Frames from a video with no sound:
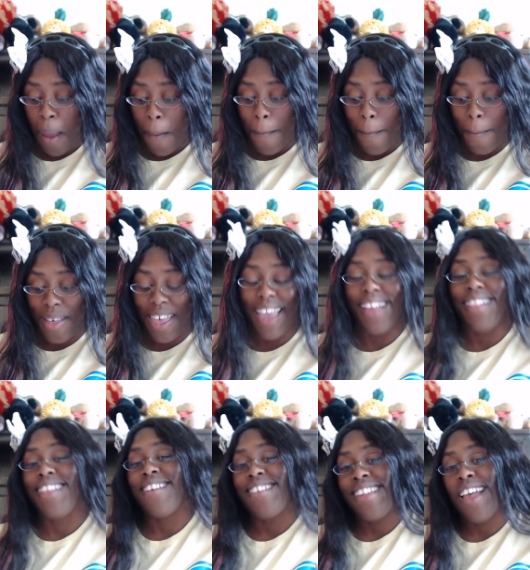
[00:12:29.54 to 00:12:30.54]
But
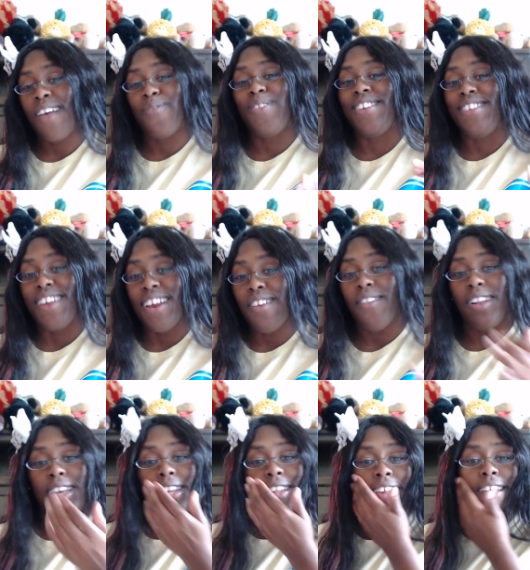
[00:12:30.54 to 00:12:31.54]
their stuff
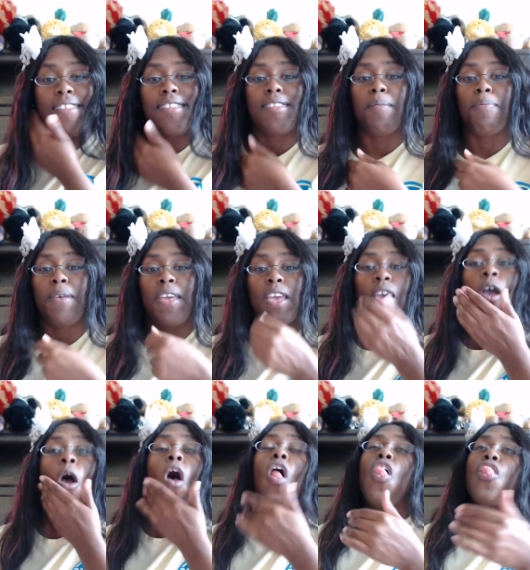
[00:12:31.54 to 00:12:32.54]
generally tends to be
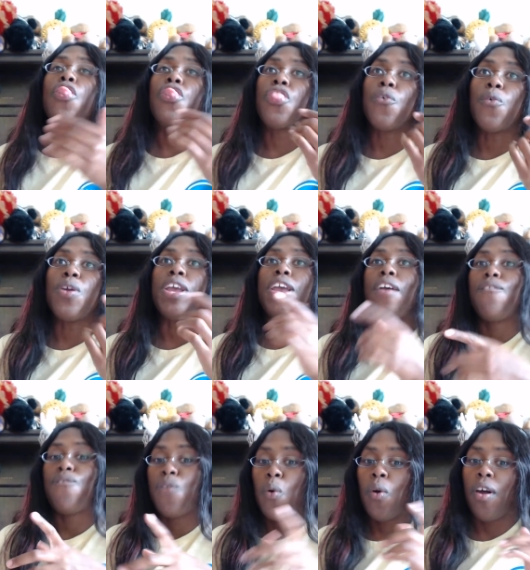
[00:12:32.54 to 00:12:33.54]
three and
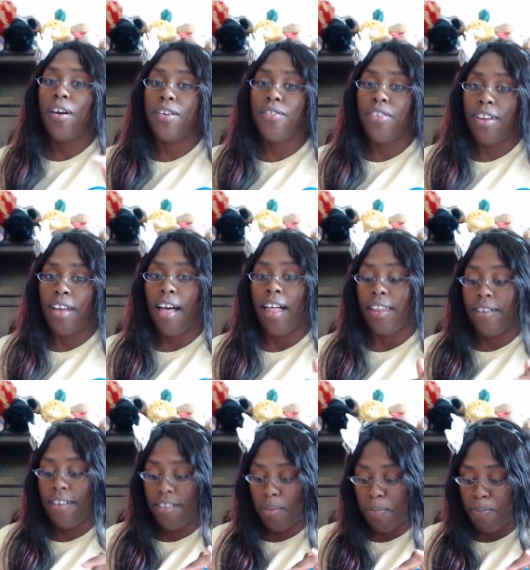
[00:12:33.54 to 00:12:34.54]
four hundred
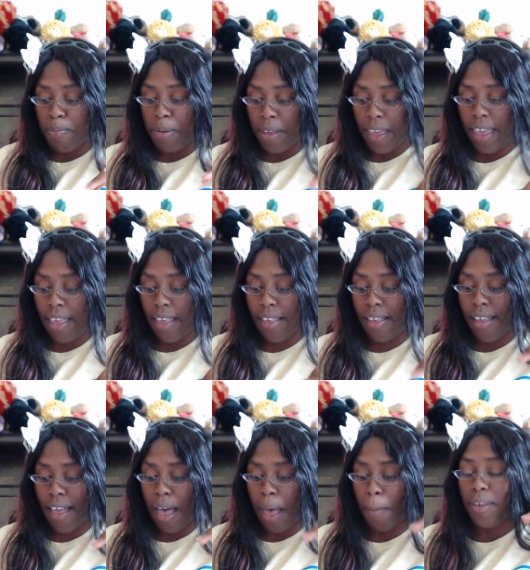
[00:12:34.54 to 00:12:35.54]
dollars. But
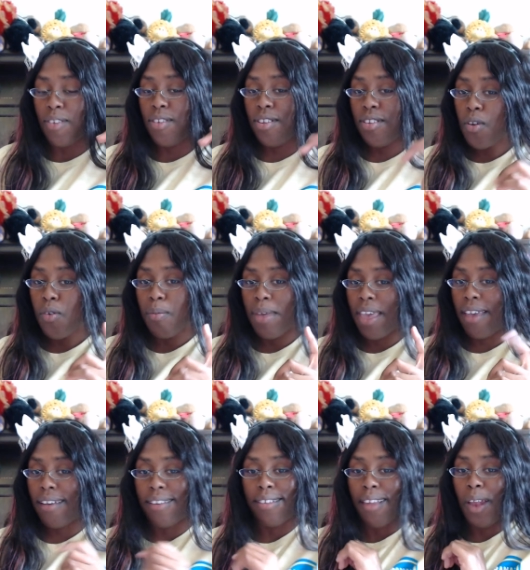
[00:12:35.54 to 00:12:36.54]
I'm
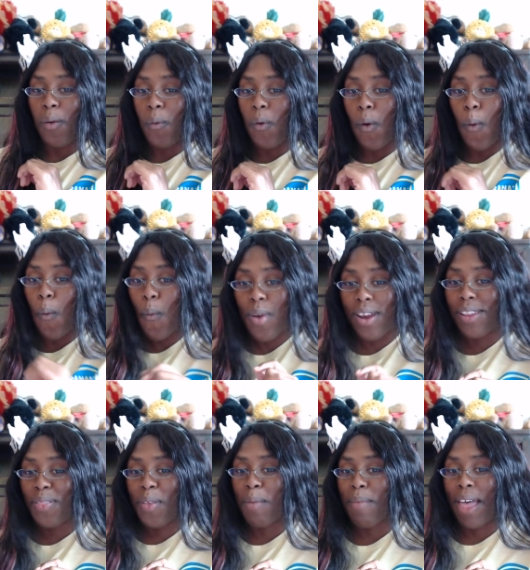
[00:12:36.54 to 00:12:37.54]
assuming because I don't own
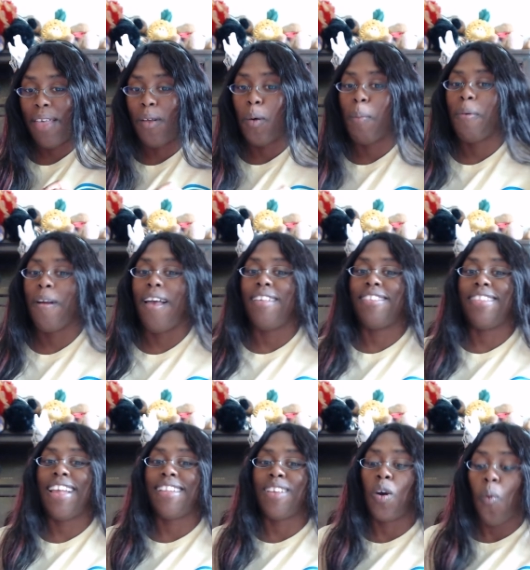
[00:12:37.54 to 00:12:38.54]
anything by Elpress
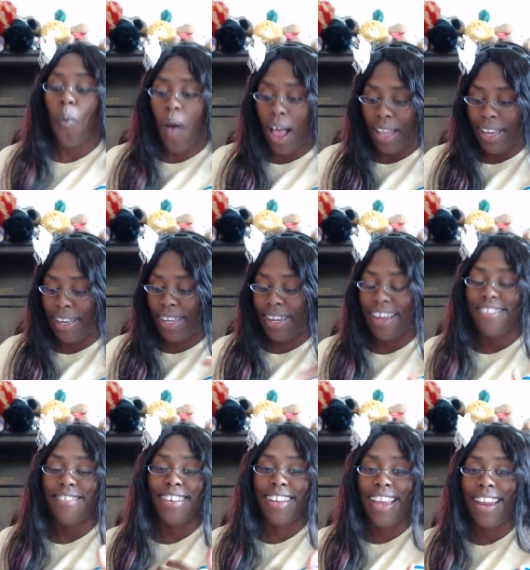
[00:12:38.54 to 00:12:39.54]
that the quality that
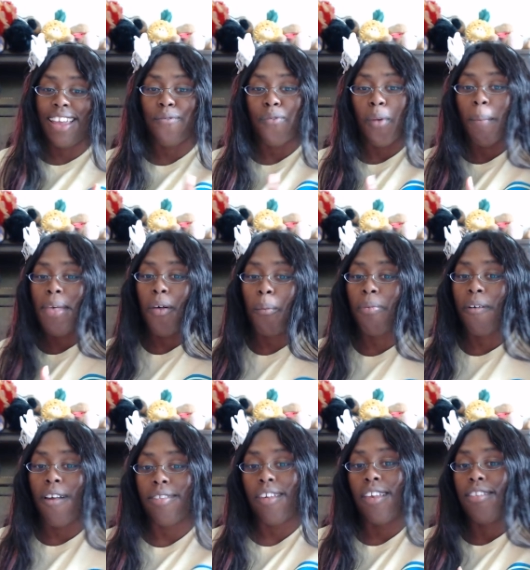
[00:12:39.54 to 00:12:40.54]
you're getting from
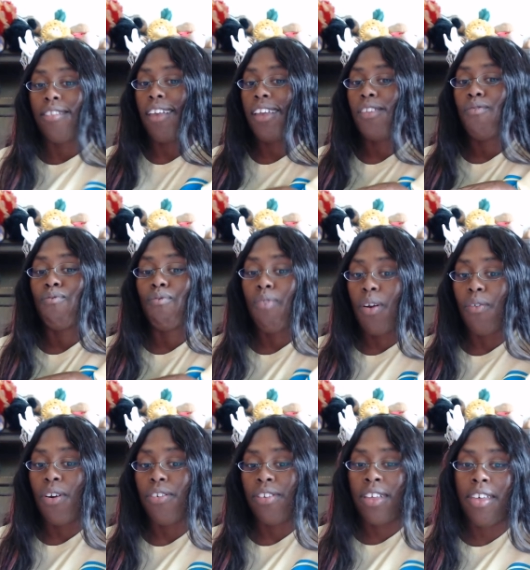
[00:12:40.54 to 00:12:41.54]
Elpress is like real,
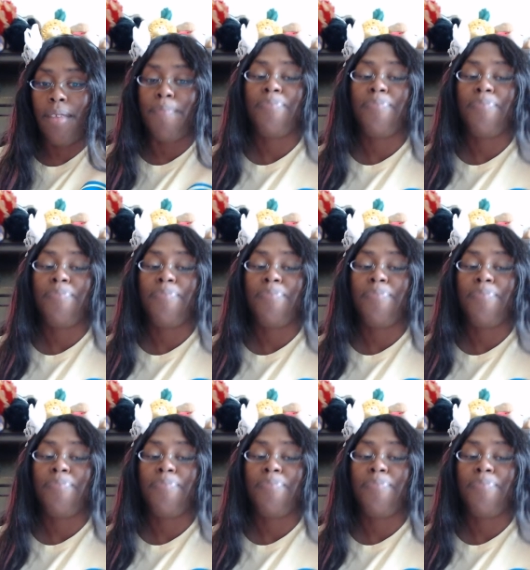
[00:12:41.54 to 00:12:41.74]
real good.